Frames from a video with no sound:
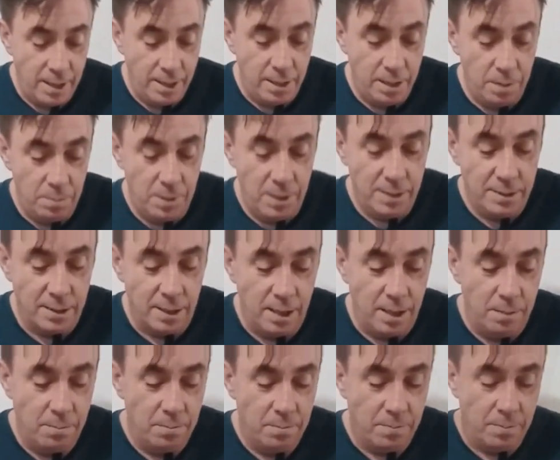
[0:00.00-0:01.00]
And in the
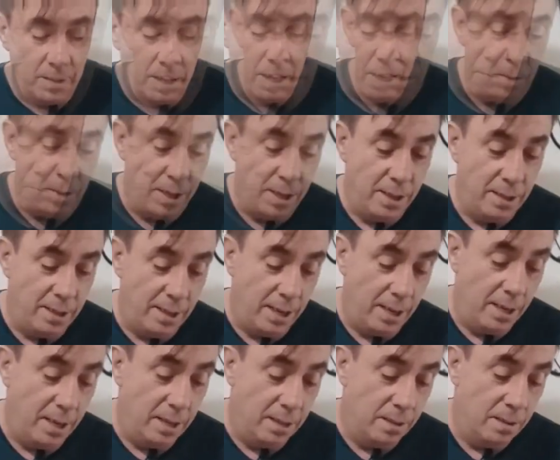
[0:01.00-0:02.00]
meantime, we can go ahead
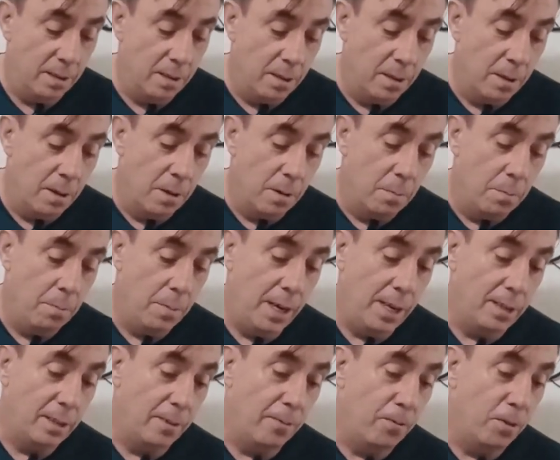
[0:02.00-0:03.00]
and
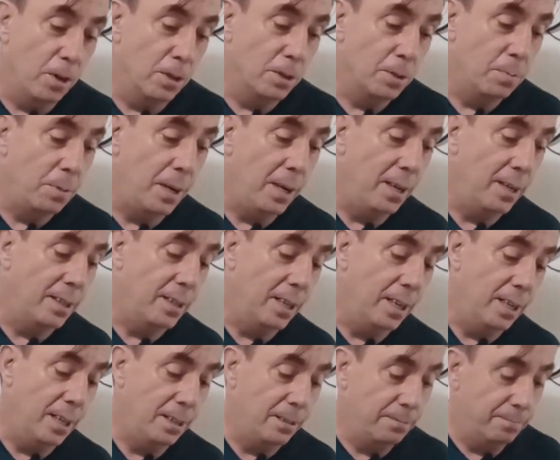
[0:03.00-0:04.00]
make the first
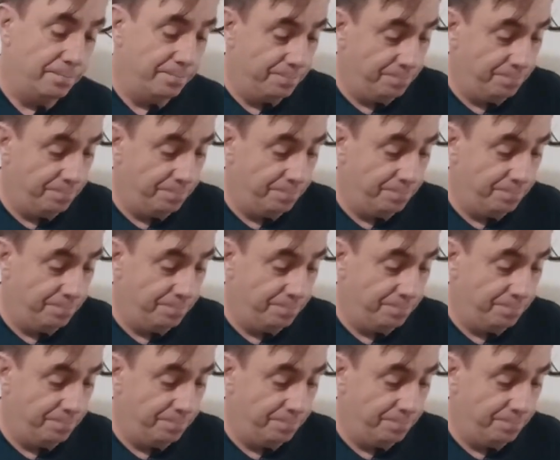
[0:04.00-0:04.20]
pancake.